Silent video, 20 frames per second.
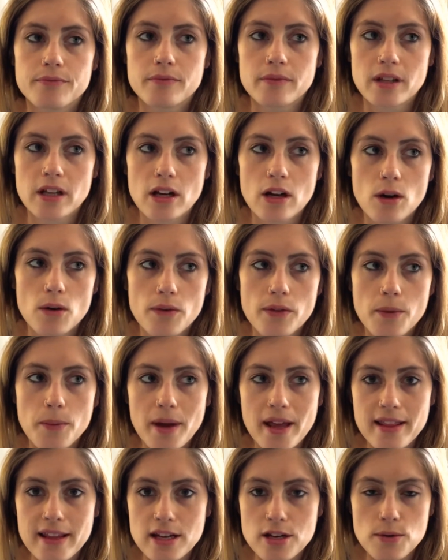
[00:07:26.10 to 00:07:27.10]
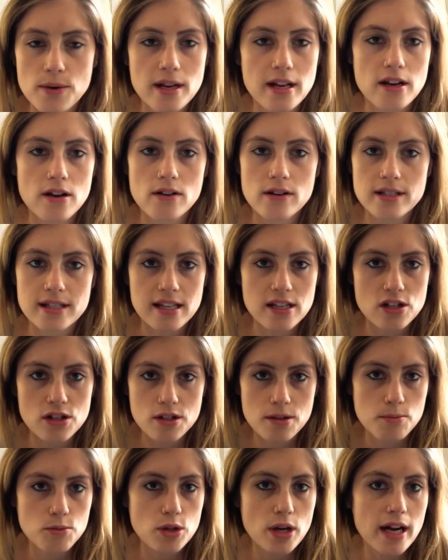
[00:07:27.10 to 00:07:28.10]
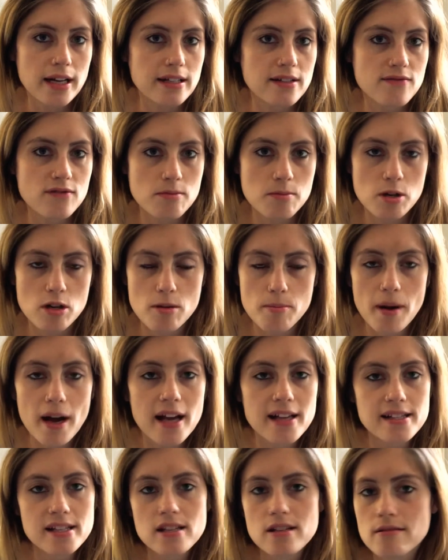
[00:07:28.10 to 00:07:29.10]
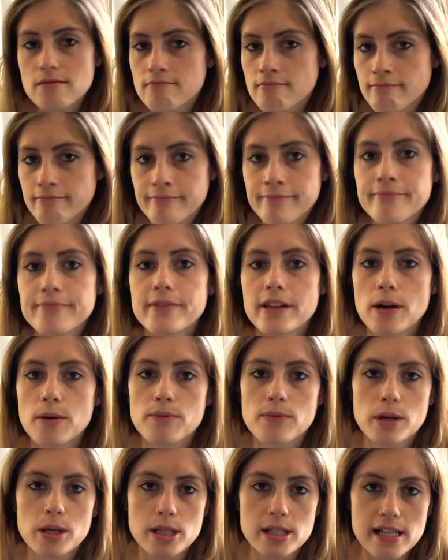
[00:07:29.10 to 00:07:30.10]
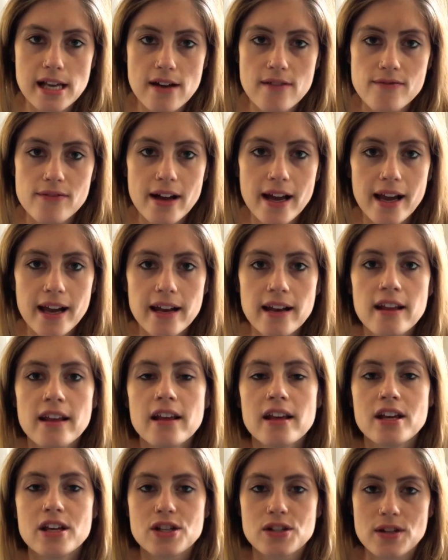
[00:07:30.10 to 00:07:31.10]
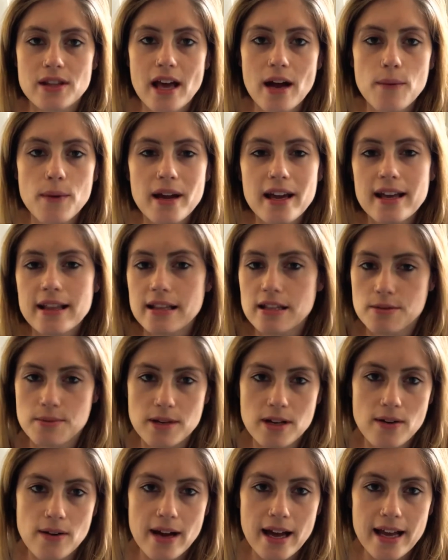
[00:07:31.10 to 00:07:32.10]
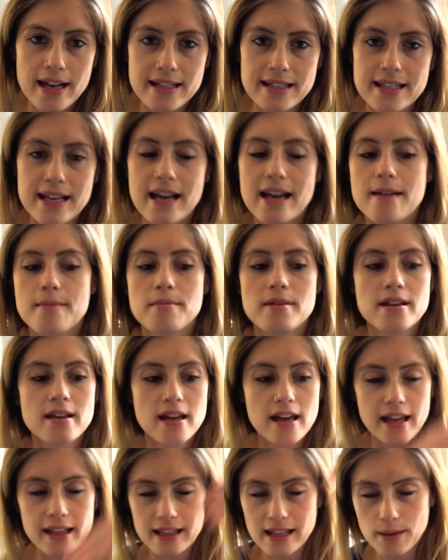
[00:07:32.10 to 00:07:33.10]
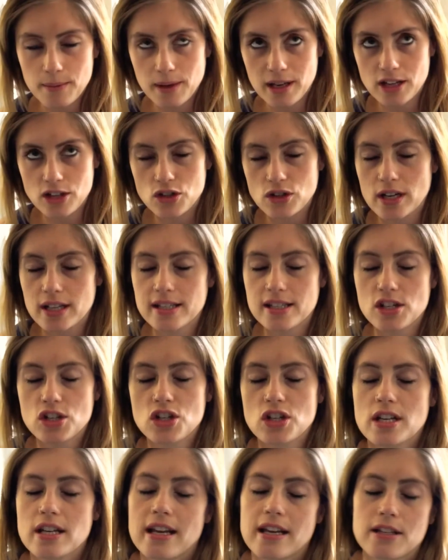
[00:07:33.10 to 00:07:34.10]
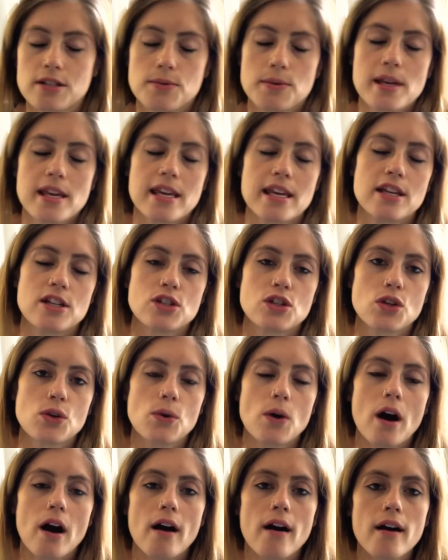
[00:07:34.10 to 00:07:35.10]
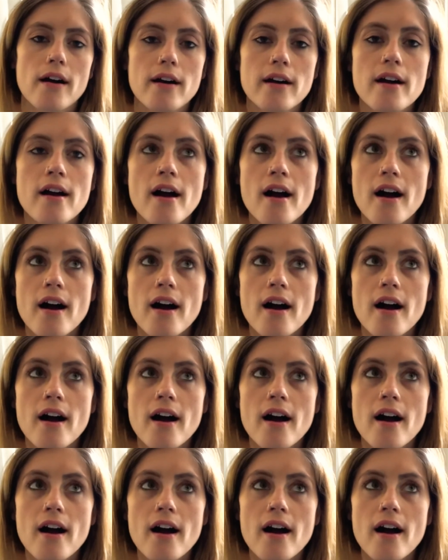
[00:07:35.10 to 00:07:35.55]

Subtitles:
You know, the way they do it here is they just subtract it from your deposit. That works out fine. So that way at least we know ahead of time, and then we can transition next week into our